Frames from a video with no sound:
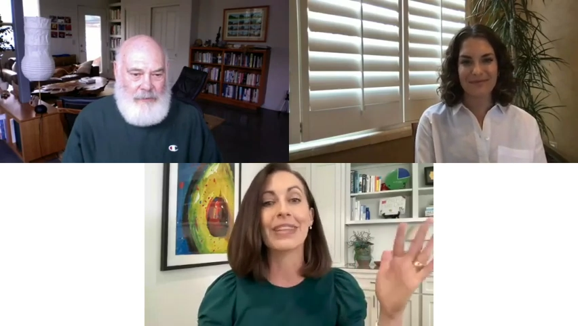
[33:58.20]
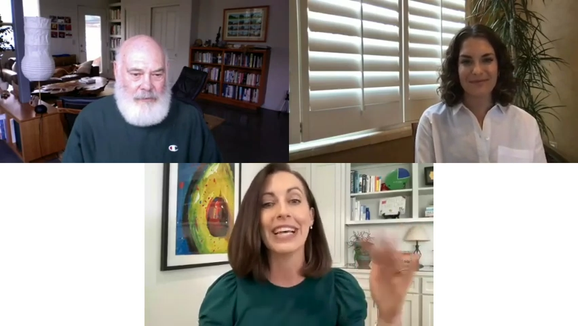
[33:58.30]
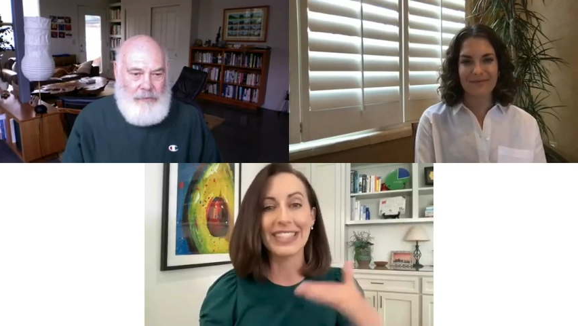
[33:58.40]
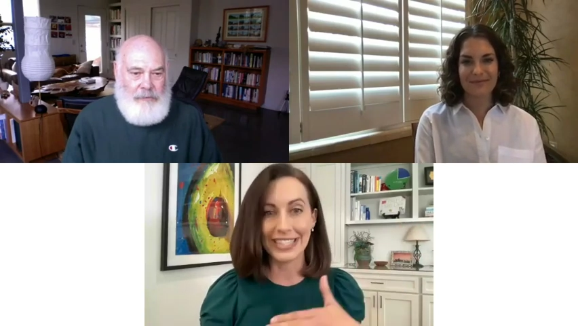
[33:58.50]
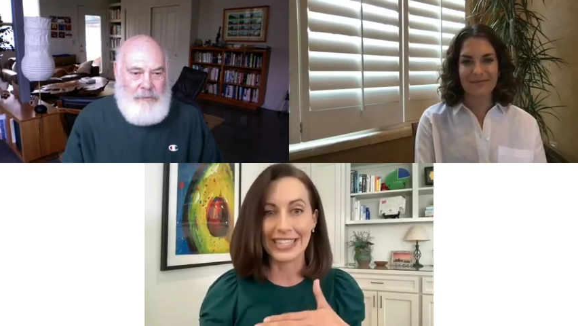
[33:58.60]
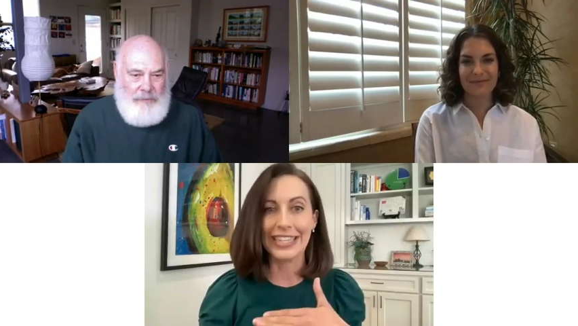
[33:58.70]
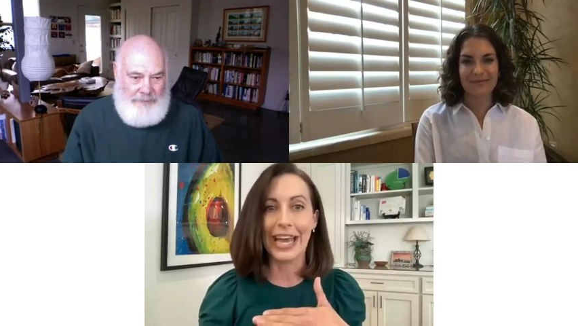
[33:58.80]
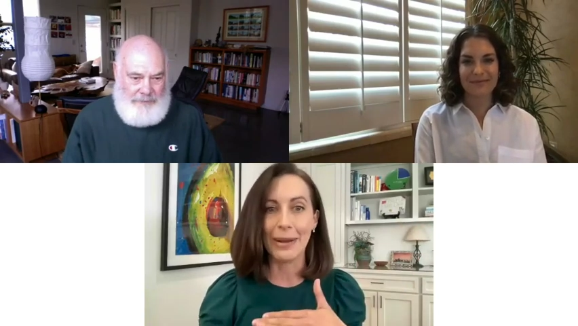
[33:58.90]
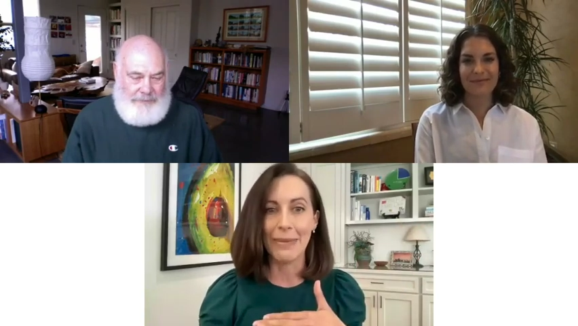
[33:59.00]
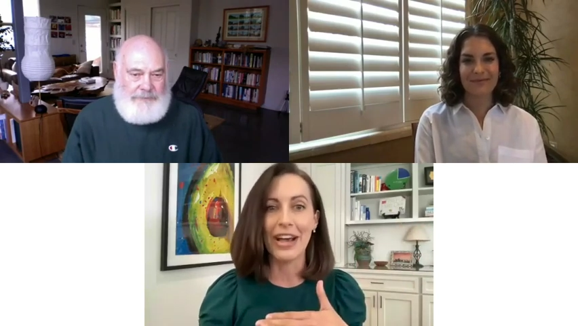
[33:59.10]
Speaker 1: lessening
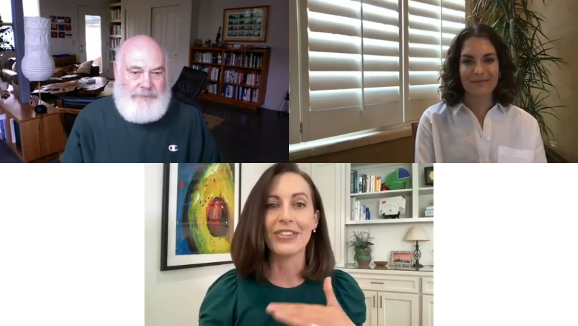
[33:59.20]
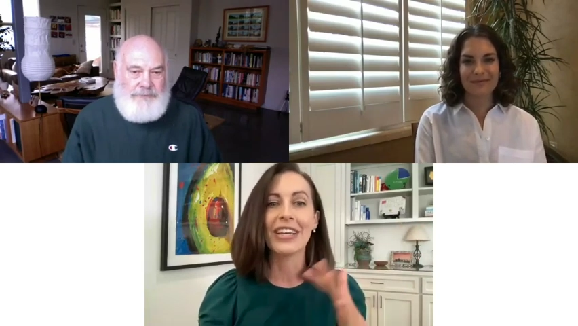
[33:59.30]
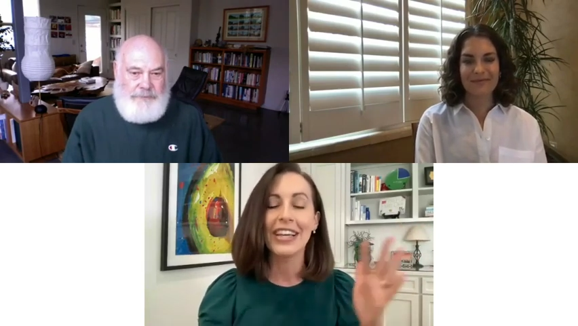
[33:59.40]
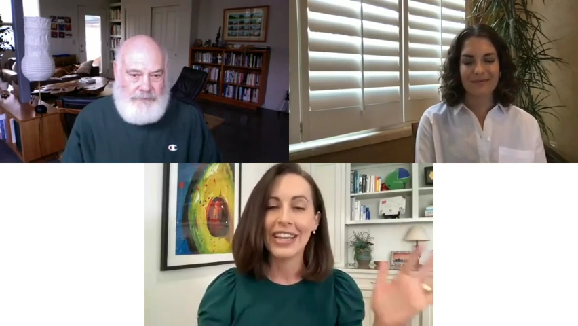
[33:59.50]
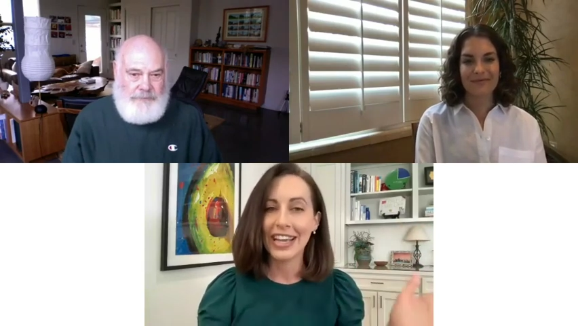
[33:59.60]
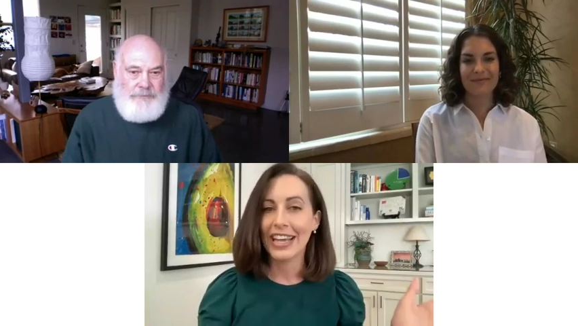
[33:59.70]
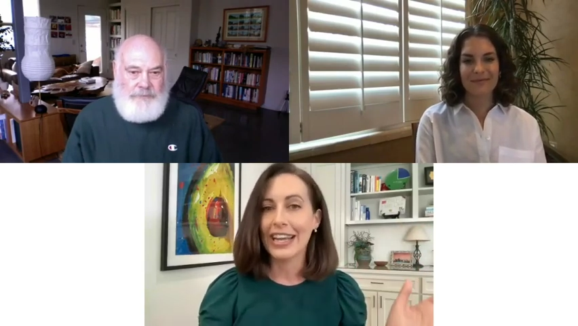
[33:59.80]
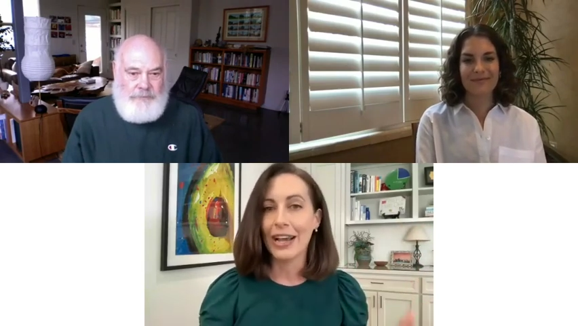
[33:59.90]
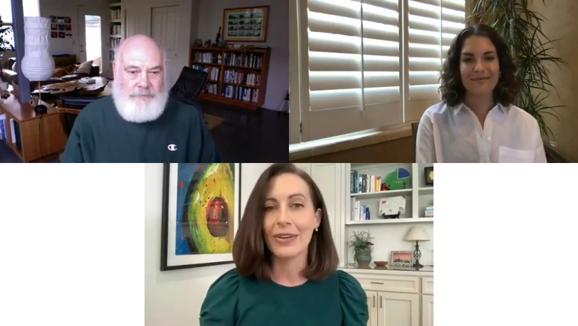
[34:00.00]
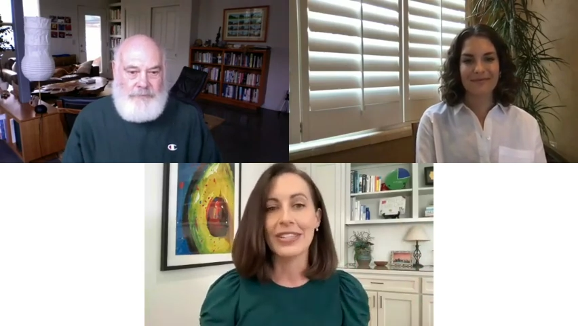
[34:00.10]
that amount
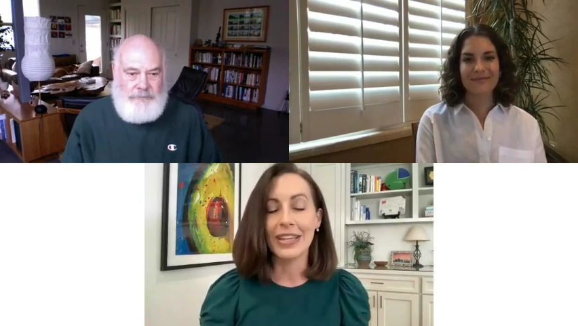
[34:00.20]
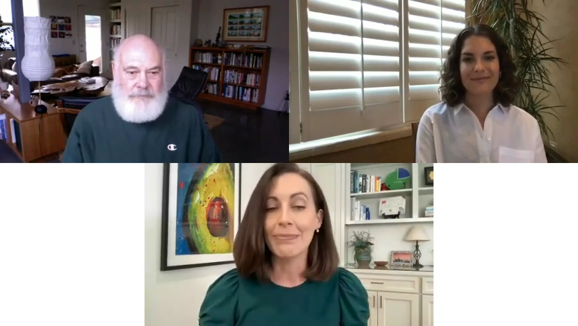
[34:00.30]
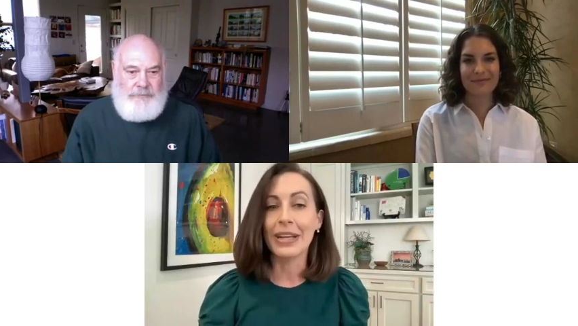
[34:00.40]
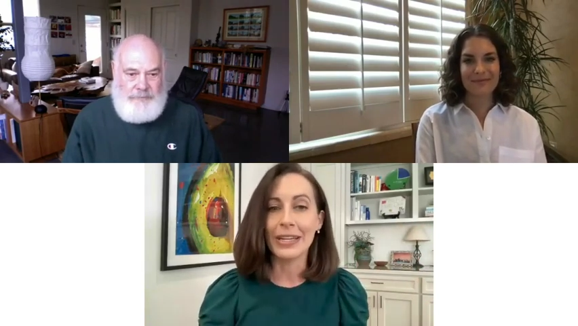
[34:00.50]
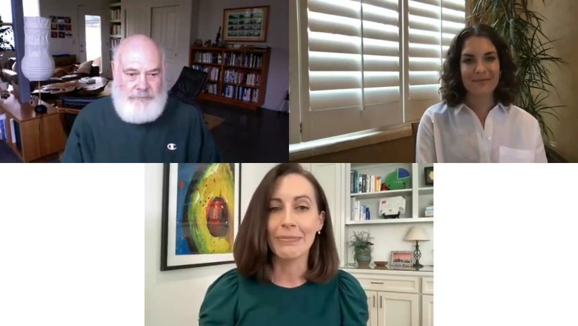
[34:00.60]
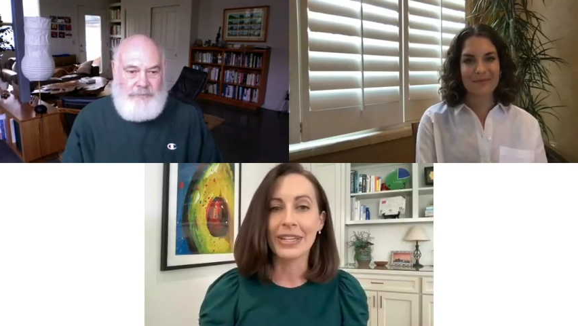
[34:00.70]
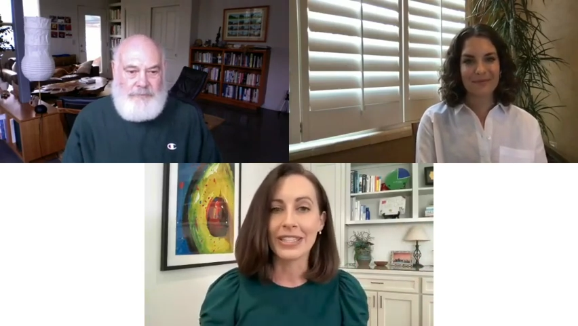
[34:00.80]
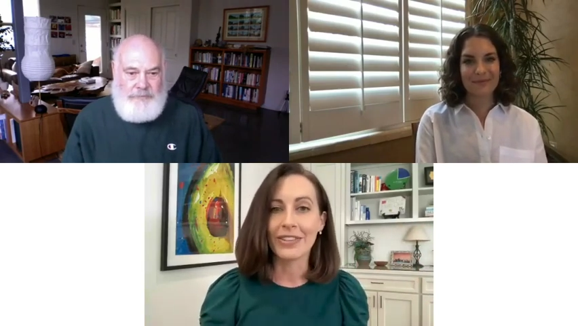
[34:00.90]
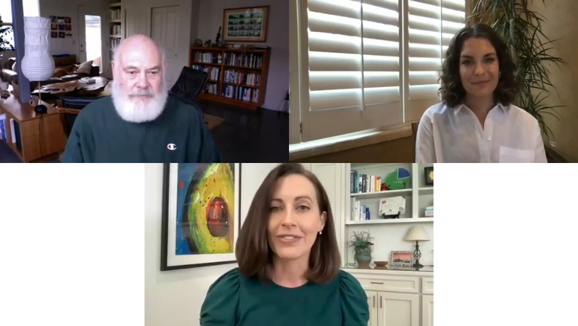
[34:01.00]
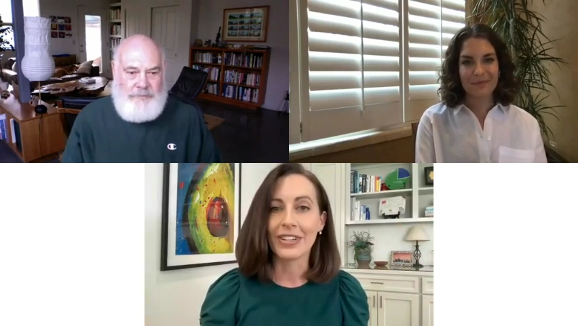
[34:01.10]
and how it made a
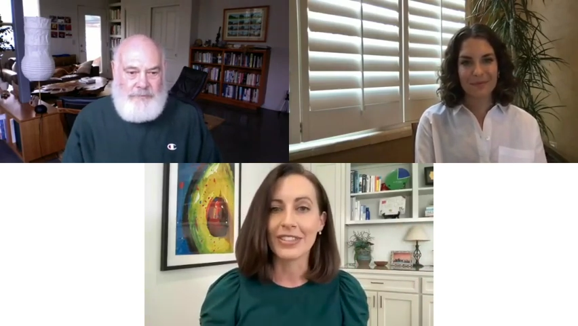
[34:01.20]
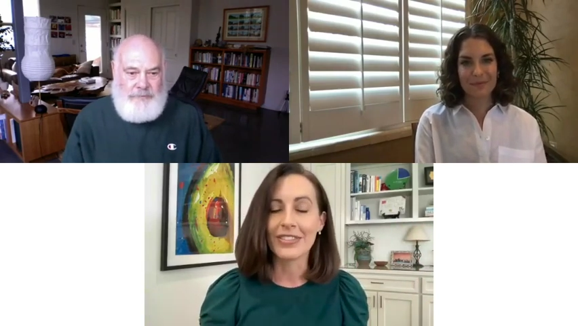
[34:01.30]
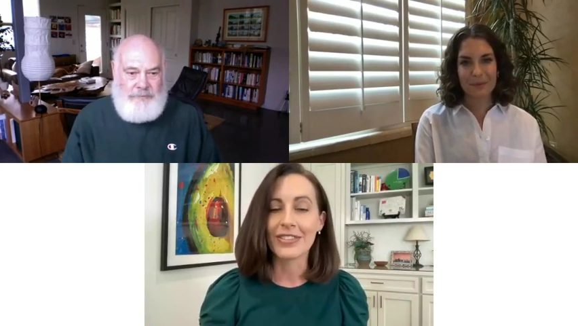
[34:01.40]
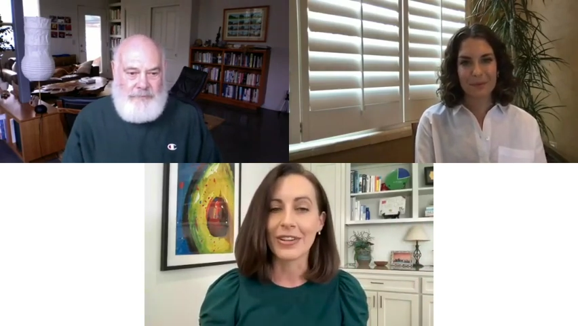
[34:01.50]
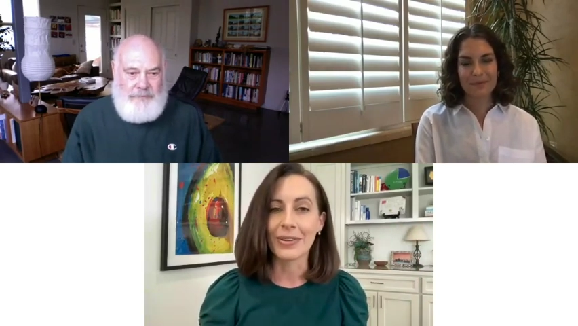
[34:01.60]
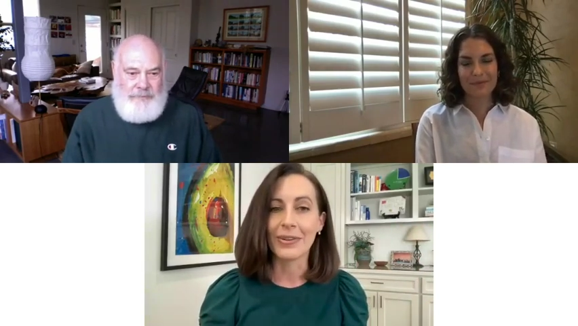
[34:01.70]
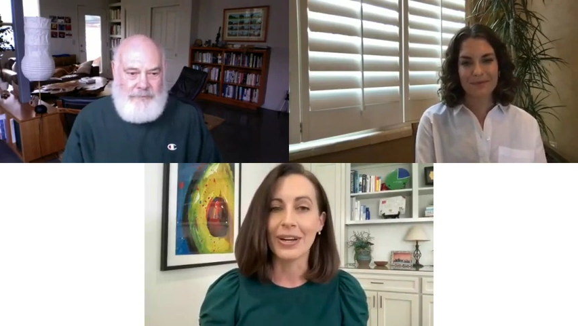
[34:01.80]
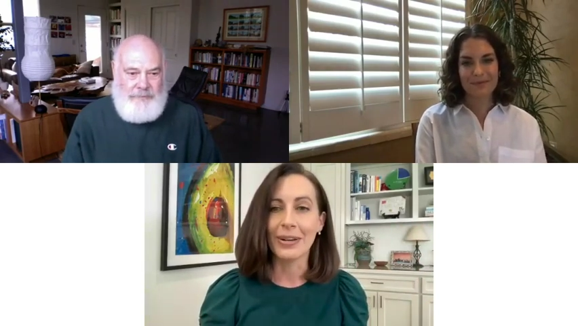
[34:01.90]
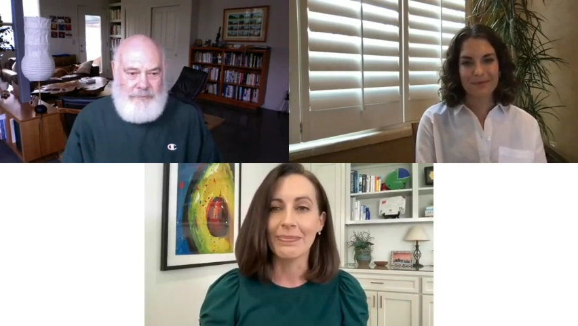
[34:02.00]
big difference. So